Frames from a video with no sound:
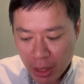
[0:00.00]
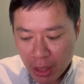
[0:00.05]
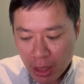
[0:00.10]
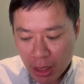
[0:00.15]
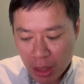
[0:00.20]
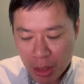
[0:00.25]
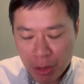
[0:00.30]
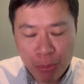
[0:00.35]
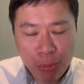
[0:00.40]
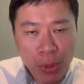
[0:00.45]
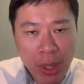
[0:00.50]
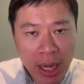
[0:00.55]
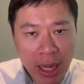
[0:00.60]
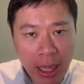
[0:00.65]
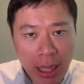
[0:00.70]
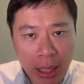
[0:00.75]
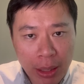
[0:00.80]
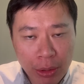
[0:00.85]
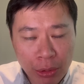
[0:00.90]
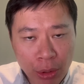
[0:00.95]
If we
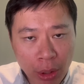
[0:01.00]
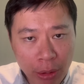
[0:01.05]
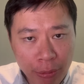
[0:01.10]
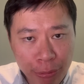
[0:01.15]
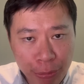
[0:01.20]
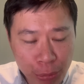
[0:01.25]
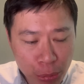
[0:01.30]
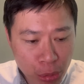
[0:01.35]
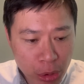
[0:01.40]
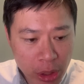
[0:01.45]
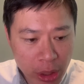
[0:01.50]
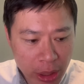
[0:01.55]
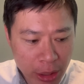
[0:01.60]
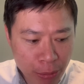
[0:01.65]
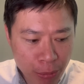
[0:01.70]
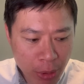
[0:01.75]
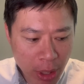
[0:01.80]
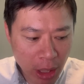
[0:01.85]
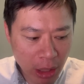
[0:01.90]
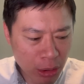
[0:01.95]
are not frugal, if
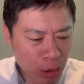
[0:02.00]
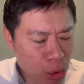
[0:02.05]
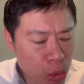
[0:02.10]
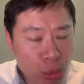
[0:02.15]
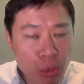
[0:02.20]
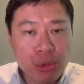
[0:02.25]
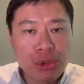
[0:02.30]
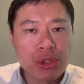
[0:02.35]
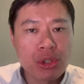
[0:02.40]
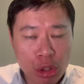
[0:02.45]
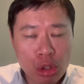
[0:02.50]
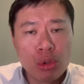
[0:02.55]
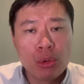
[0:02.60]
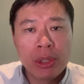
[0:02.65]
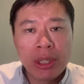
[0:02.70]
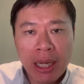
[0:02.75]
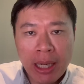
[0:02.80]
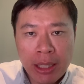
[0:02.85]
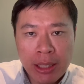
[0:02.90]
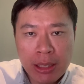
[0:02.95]
we are loose, you
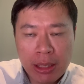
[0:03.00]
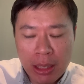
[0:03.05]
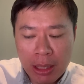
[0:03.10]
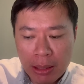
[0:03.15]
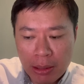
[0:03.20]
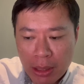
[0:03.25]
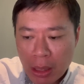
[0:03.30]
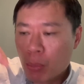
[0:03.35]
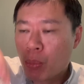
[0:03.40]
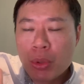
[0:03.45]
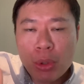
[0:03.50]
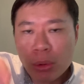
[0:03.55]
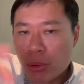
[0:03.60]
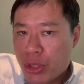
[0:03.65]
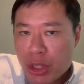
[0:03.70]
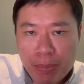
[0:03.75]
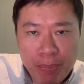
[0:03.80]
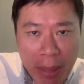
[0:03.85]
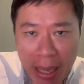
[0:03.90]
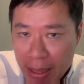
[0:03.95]
realize that we would
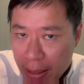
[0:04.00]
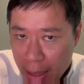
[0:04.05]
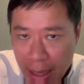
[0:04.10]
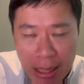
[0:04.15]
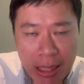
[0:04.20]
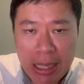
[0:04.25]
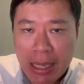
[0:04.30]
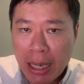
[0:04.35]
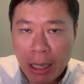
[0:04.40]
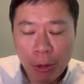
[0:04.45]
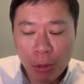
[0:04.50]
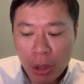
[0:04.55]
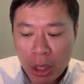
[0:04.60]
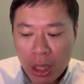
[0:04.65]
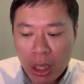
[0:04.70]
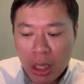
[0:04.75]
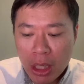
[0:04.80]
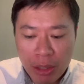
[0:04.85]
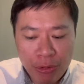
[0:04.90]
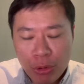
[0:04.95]
spend anyhow.
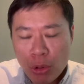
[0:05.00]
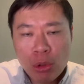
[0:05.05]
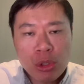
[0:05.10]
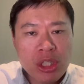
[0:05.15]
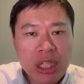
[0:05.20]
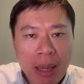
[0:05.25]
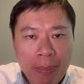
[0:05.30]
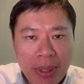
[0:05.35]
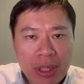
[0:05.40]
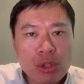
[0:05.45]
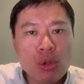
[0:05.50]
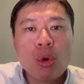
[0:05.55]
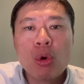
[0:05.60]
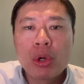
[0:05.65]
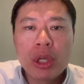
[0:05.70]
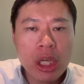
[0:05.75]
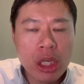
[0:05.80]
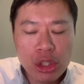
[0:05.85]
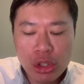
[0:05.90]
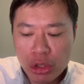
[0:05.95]
If you go Starbucks
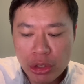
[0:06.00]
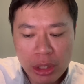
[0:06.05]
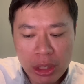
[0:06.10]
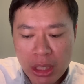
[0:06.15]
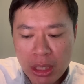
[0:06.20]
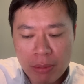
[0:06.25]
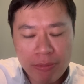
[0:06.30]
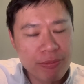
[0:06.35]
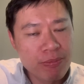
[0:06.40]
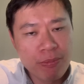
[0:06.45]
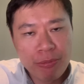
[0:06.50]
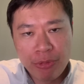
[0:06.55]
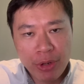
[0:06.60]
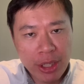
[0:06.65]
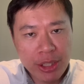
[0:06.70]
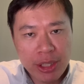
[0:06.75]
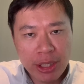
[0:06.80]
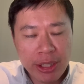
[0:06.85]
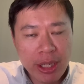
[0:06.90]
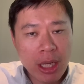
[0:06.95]
occasionally,
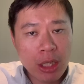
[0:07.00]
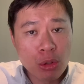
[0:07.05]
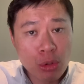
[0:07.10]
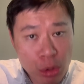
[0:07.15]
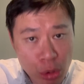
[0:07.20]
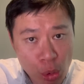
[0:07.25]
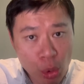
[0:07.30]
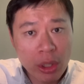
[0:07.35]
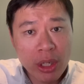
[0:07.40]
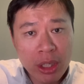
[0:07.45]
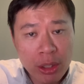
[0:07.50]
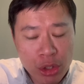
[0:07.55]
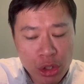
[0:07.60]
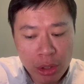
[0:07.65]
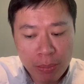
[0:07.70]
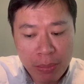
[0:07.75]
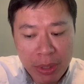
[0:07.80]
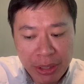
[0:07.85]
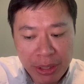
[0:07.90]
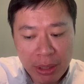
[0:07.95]
friends are there, and you do an
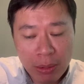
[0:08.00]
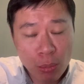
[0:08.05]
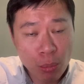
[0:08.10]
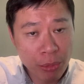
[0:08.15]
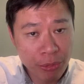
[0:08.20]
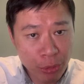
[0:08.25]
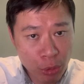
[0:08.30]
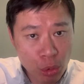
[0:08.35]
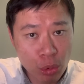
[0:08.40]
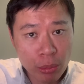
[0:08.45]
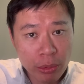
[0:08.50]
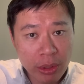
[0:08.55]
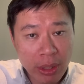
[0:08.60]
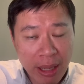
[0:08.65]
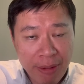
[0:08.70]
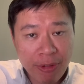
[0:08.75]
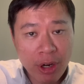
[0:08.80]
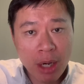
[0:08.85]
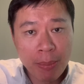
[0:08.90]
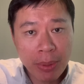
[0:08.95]
urgent meeting with a good
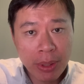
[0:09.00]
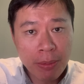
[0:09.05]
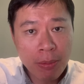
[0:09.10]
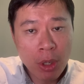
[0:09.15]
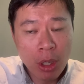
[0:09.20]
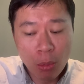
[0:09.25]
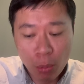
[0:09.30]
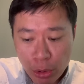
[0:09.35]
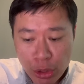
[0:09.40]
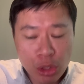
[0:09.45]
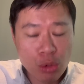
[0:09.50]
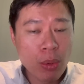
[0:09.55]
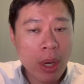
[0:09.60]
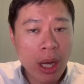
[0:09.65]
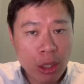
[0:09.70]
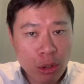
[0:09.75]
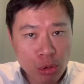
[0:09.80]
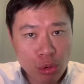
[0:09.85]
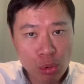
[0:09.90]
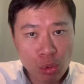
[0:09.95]
environment, which is what I
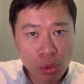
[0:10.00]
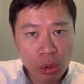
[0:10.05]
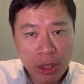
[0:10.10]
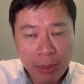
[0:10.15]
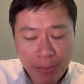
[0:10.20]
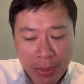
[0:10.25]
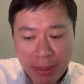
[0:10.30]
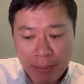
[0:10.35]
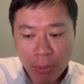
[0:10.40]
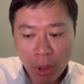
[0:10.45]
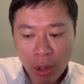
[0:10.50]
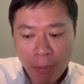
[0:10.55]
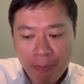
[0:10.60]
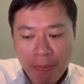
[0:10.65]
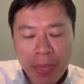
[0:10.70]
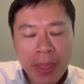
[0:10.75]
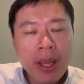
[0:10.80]
used to do a little bit more,